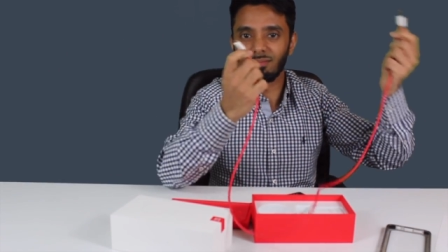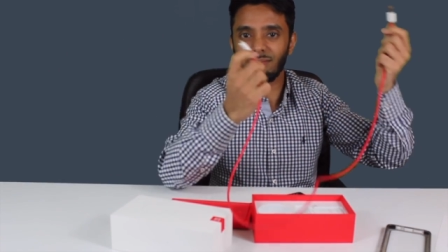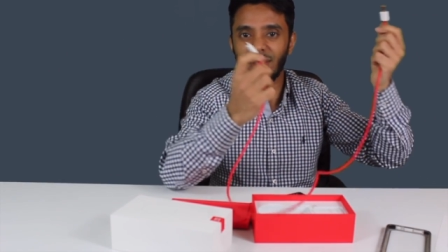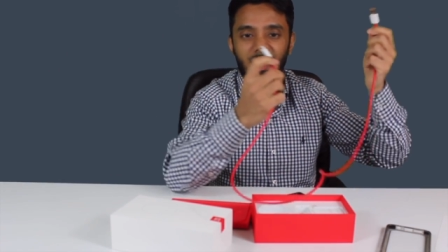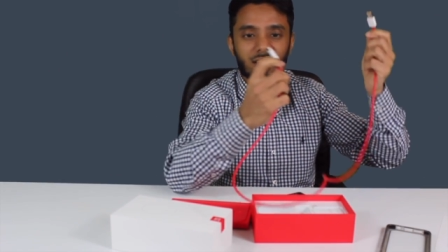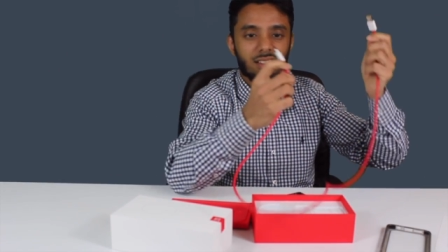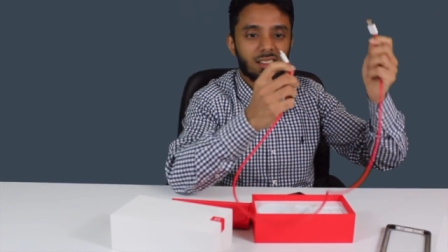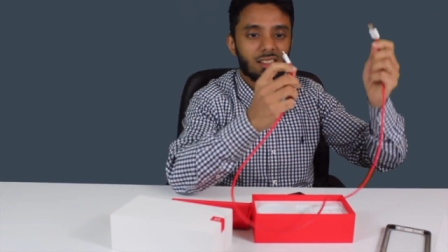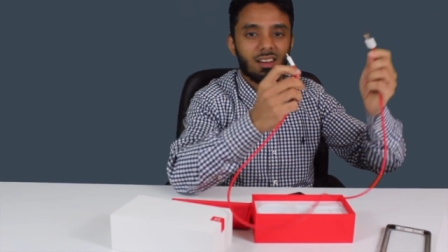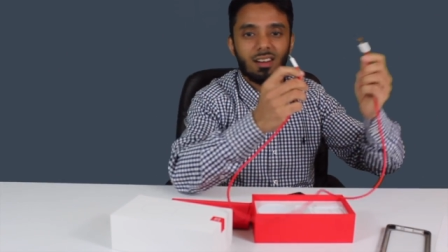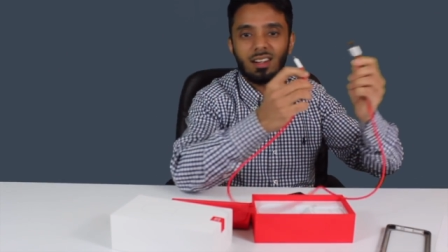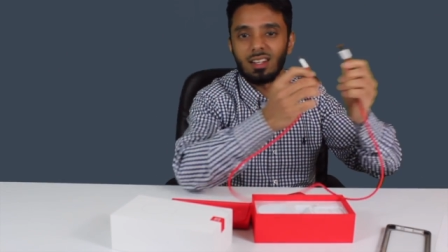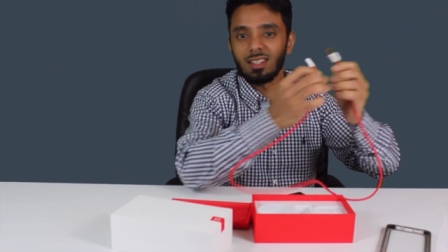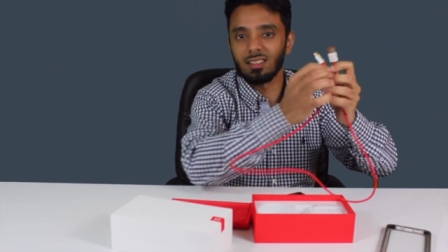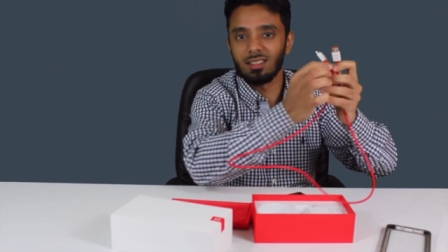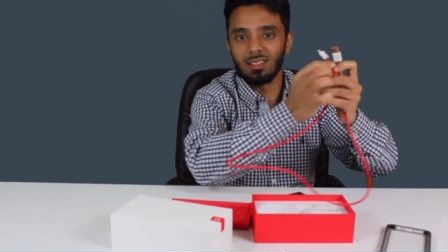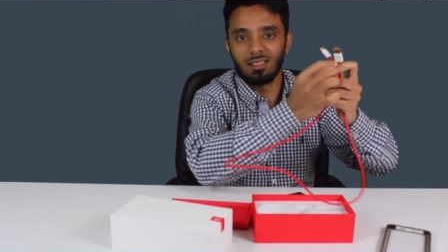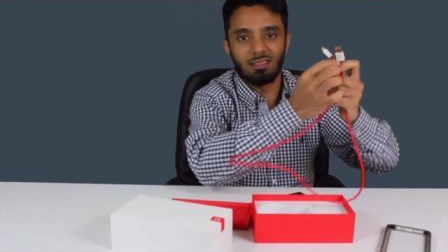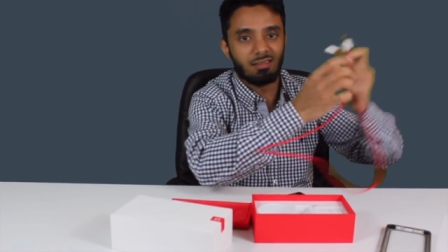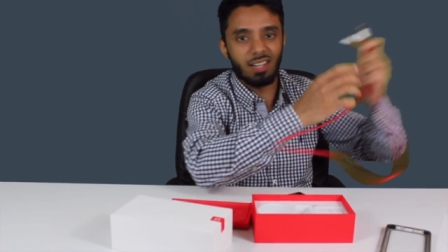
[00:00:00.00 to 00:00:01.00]

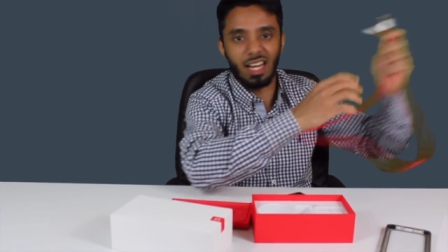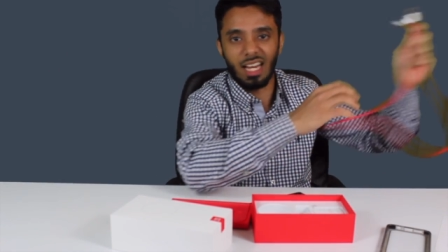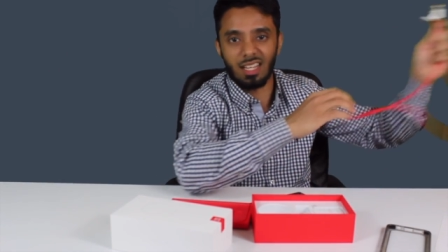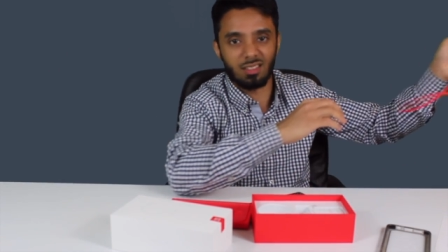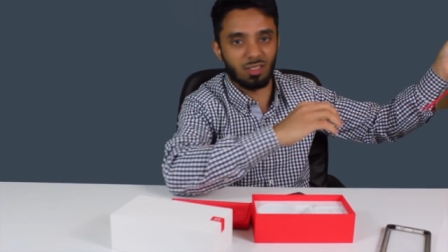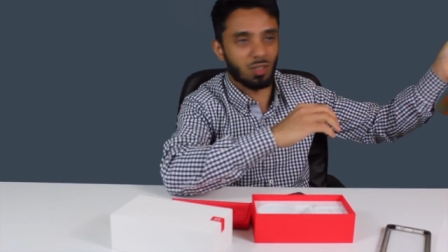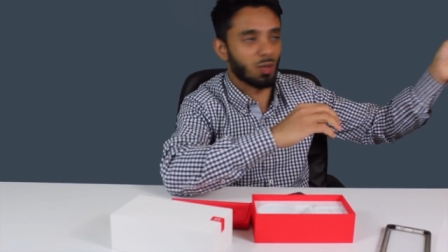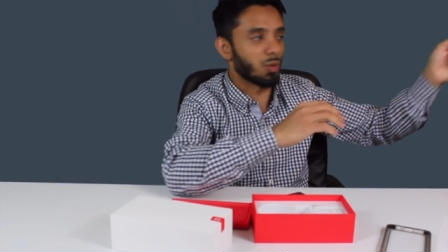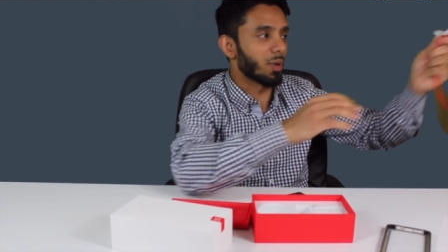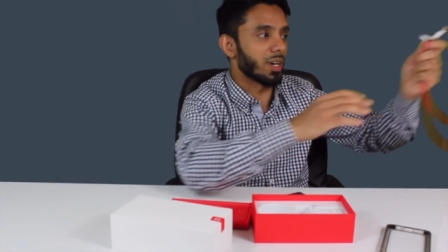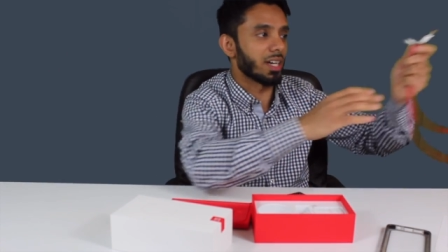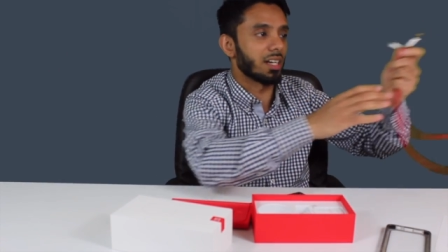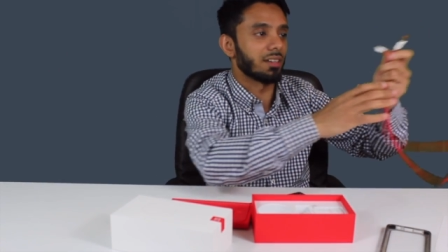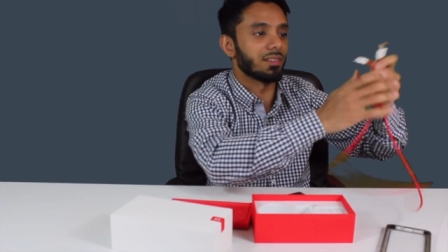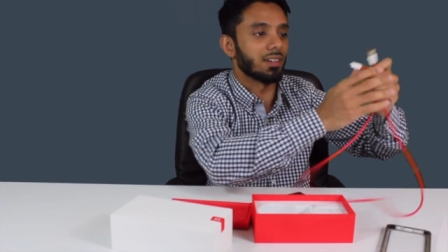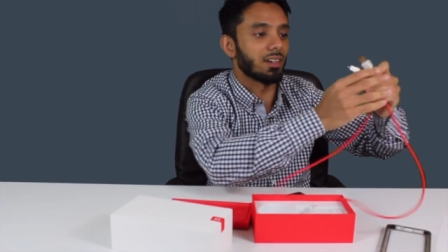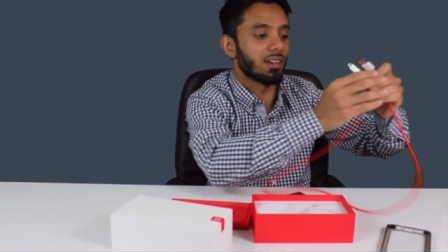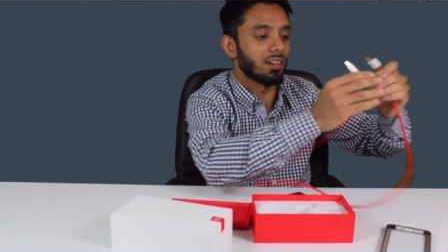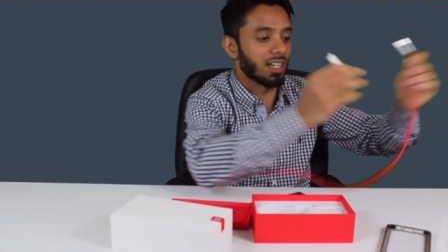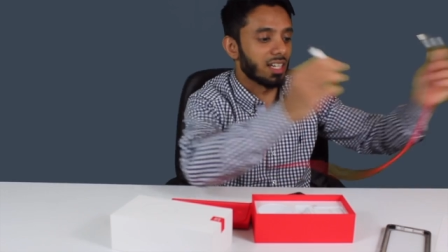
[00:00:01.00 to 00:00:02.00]
bedside desk or
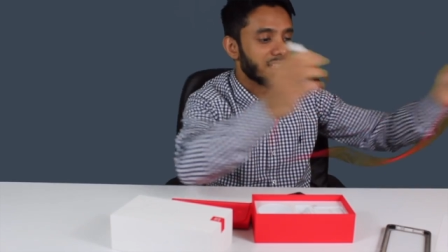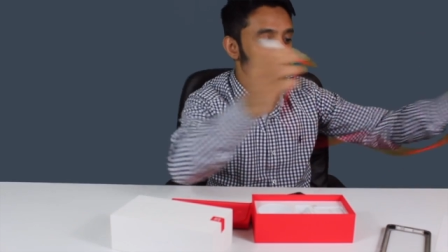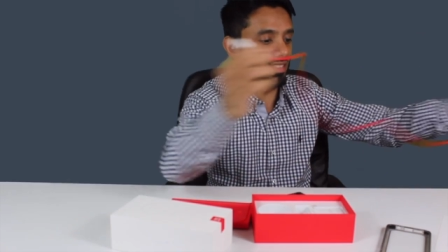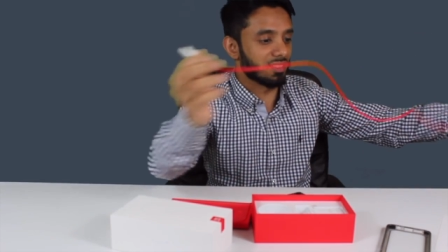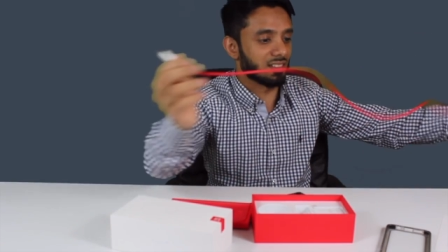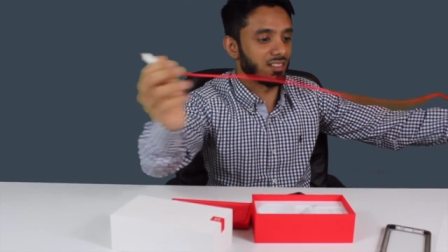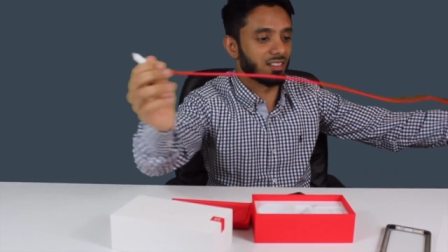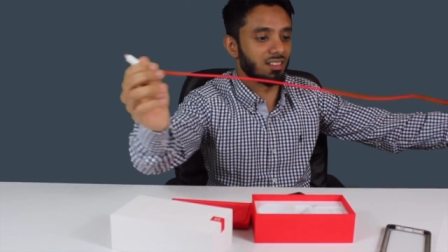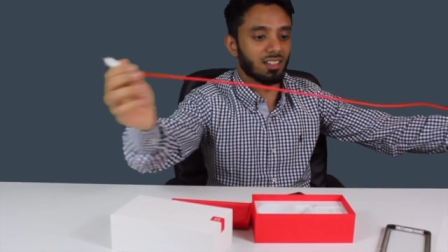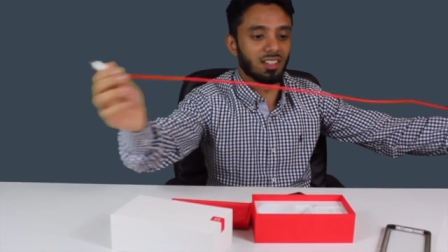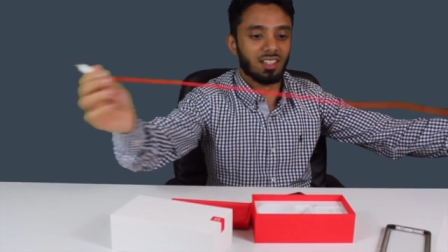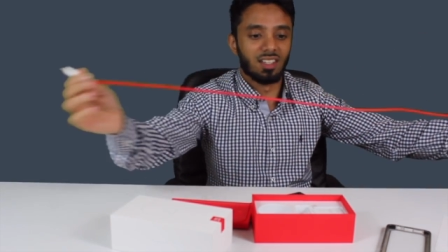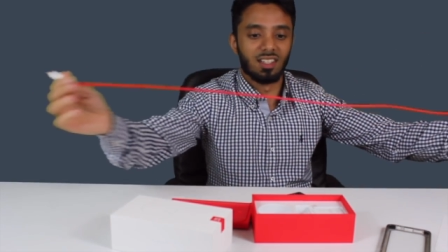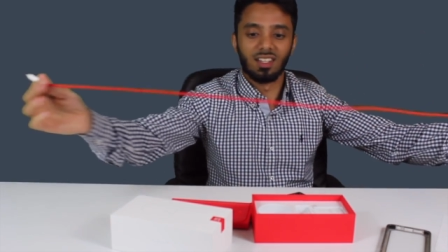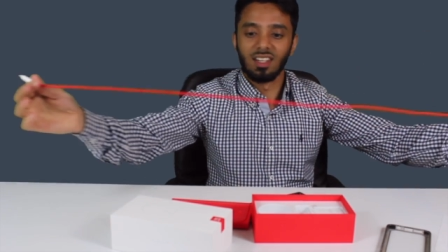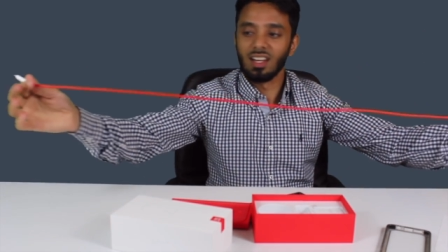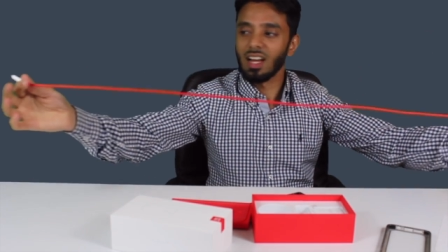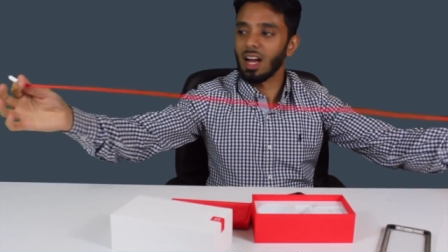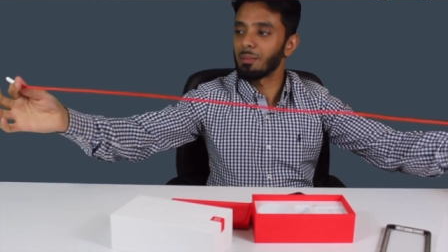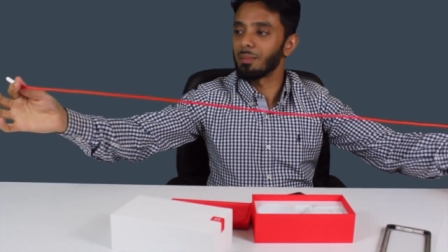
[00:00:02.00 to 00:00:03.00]
whatever, it's
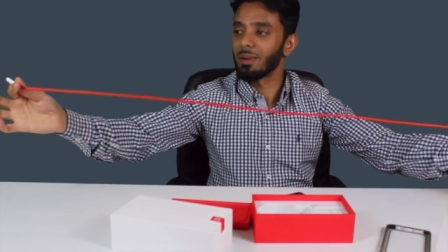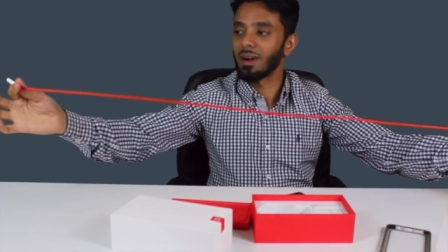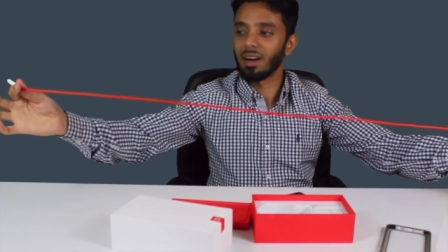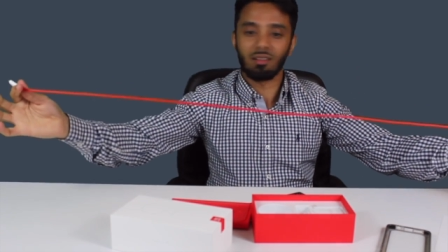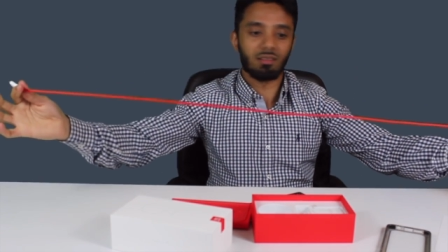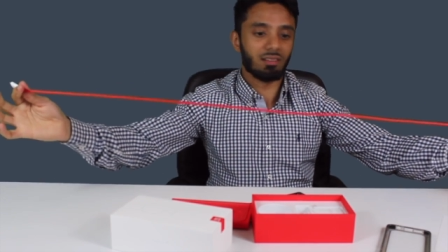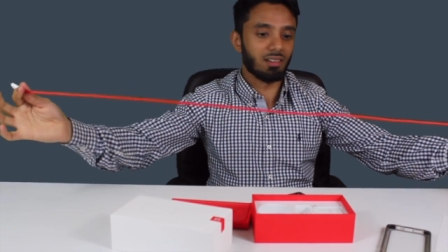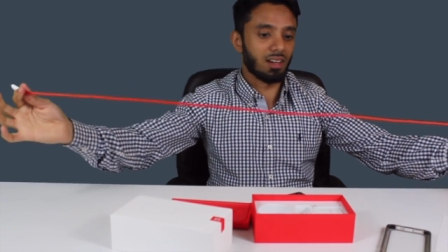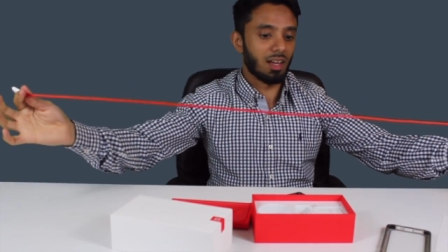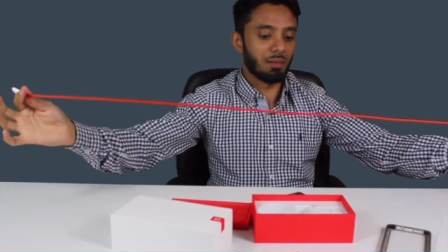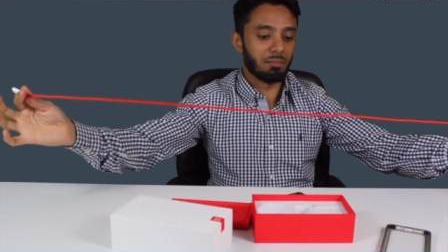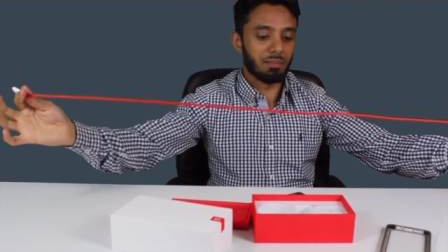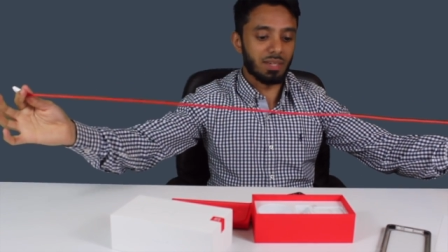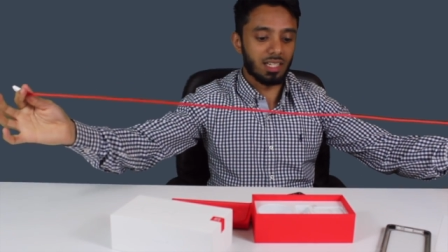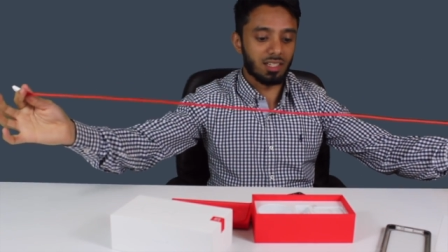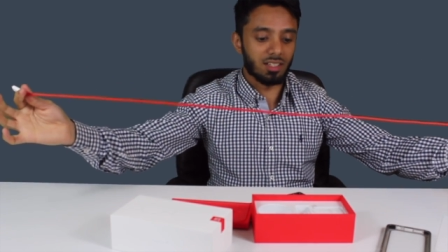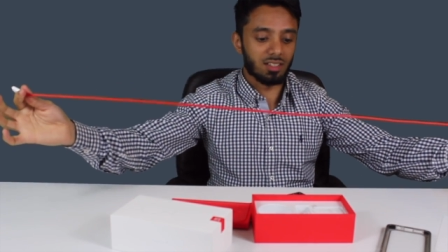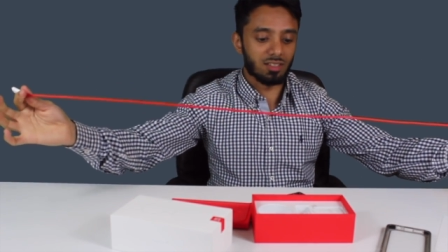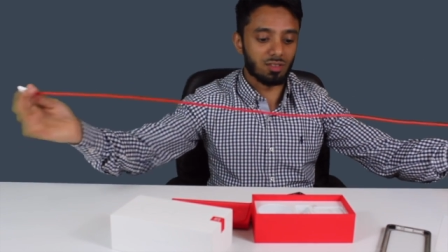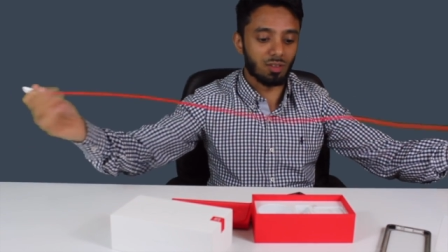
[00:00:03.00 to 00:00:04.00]
about 1
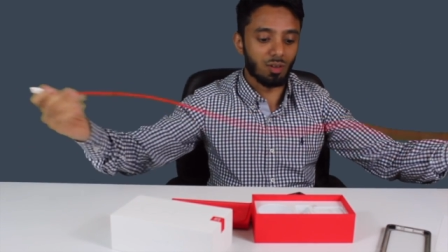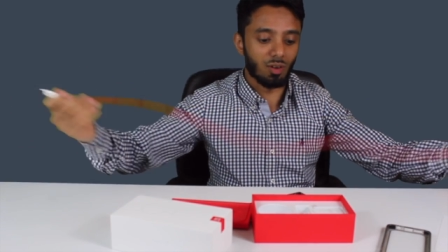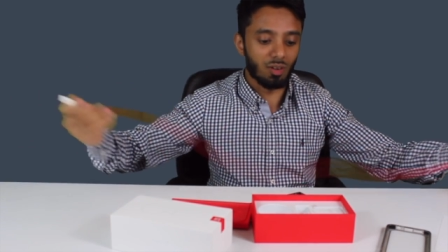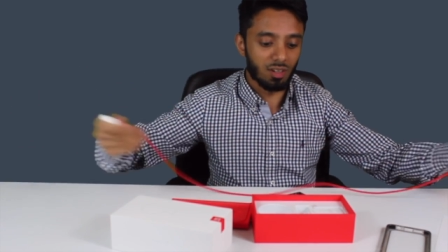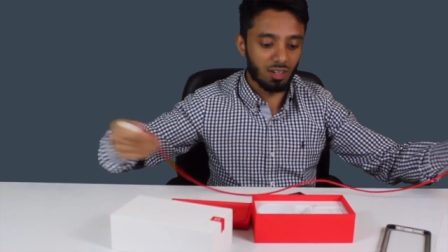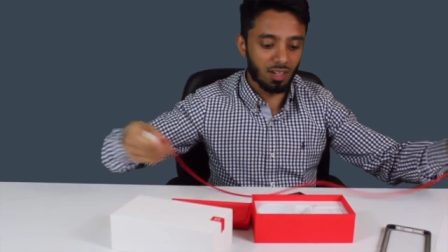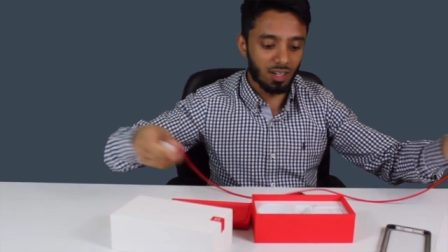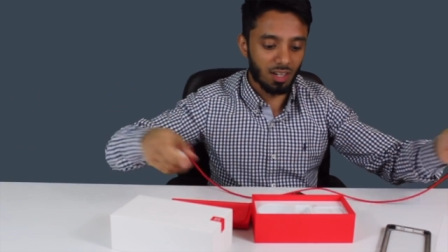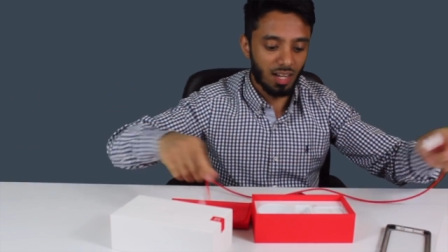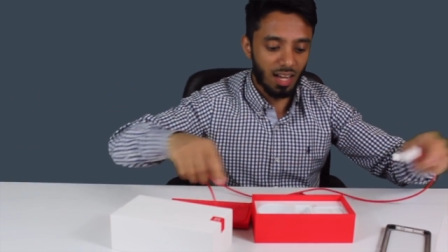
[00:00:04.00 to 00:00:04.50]
meter long.